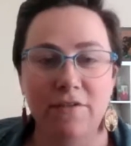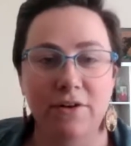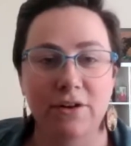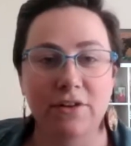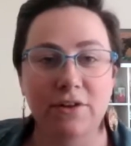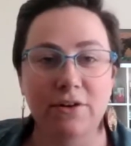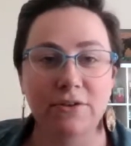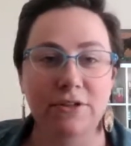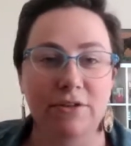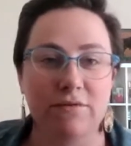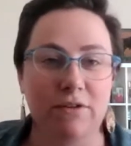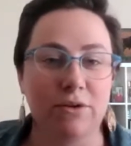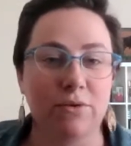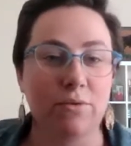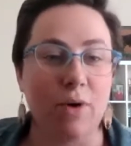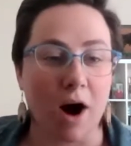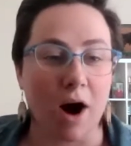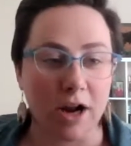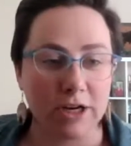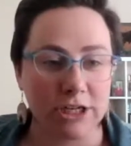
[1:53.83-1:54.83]
For those of
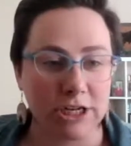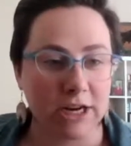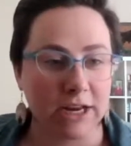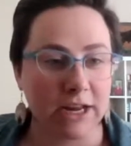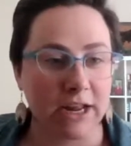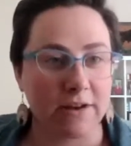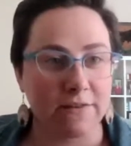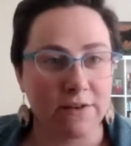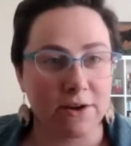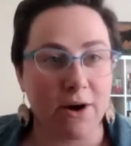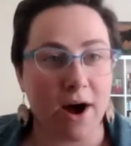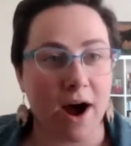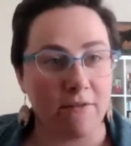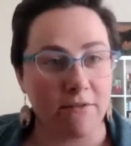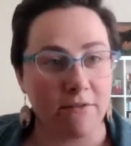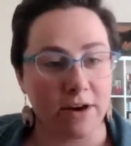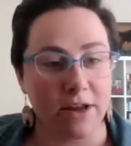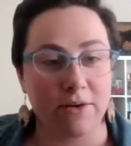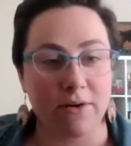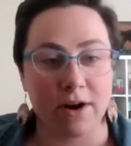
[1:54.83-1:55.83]
you watching, if you
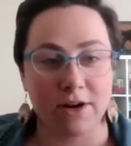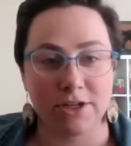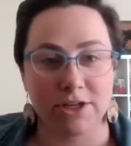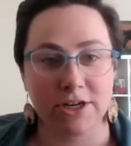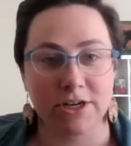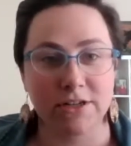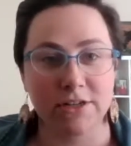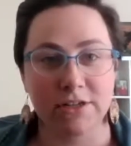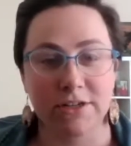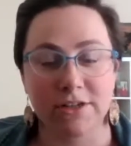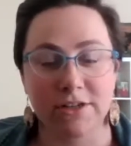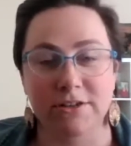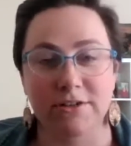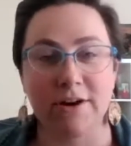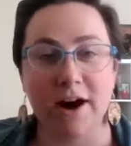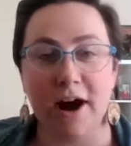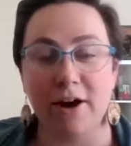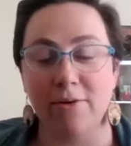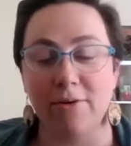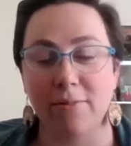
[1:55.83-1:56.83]
have any questions
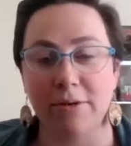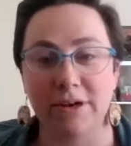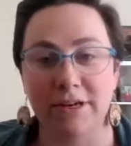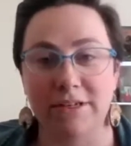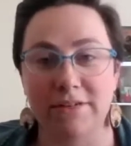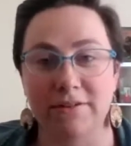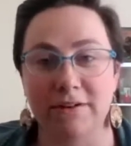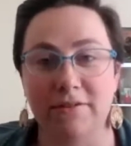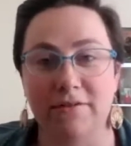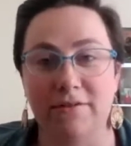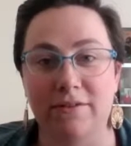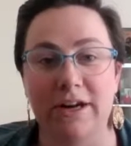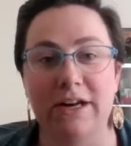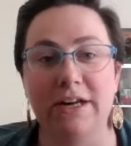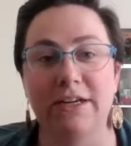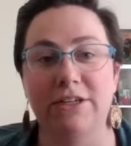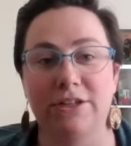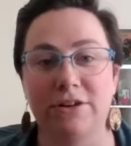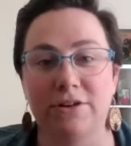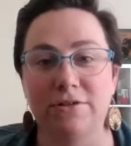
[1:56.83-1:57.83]
throughout, please feel
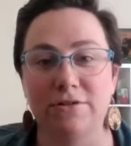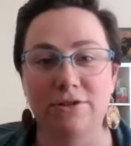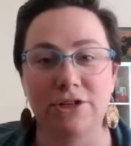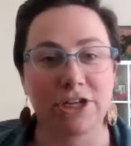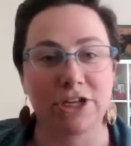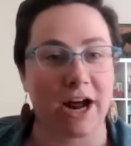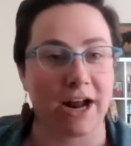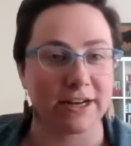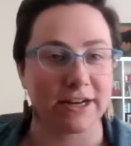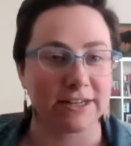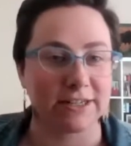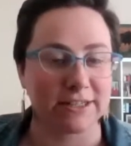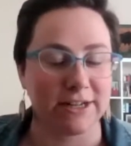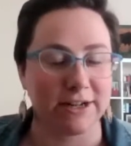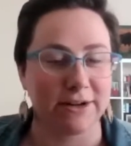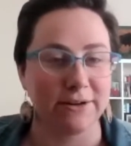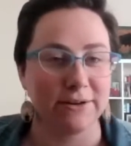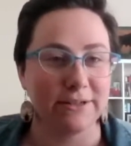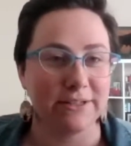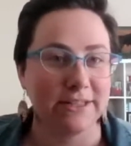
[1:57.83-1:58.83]
free to chat us
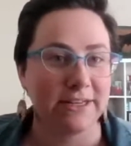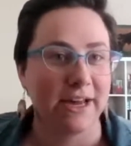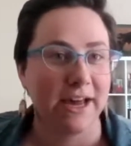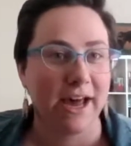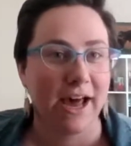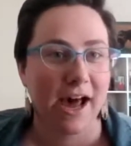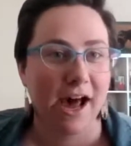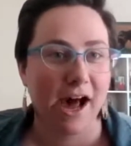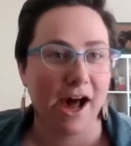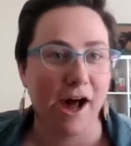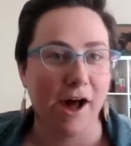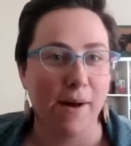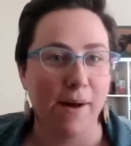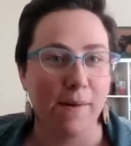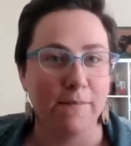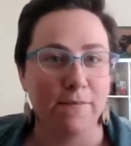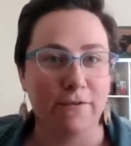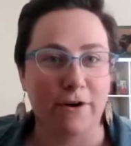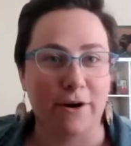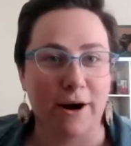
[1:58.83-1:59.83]
those
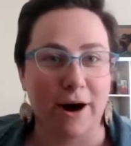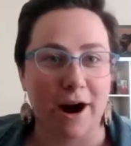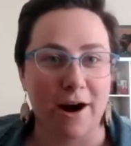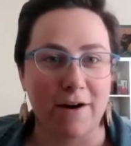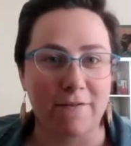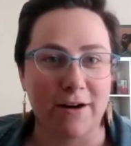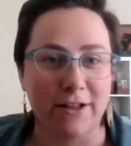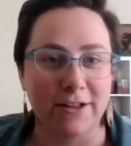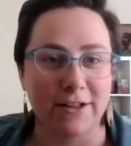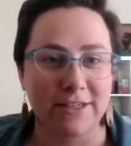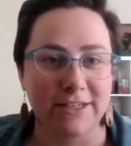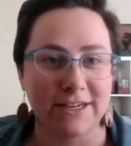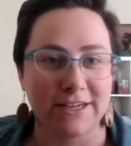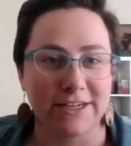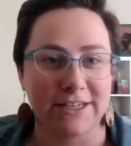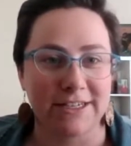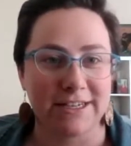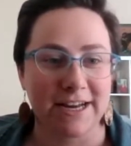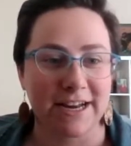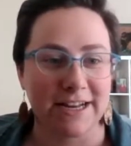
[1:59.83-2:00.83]
for our
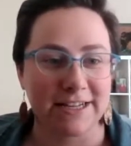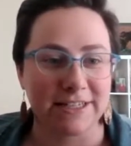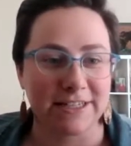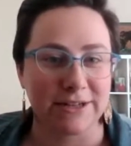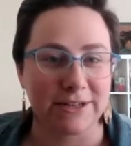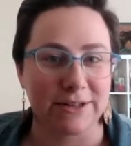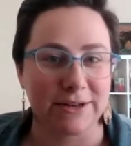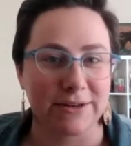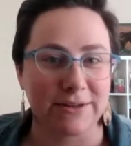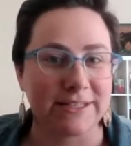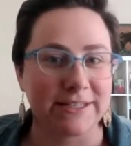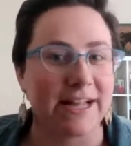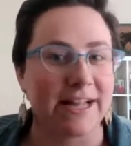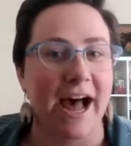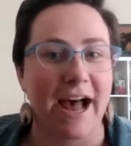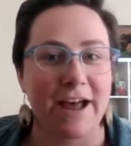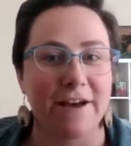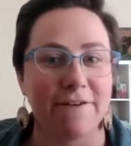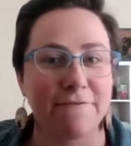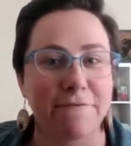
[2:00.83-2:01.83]
volunteers to answer those
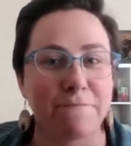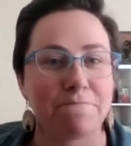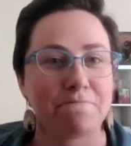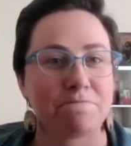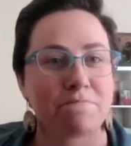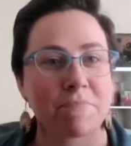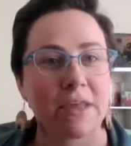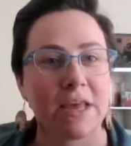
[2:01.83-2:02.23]
live.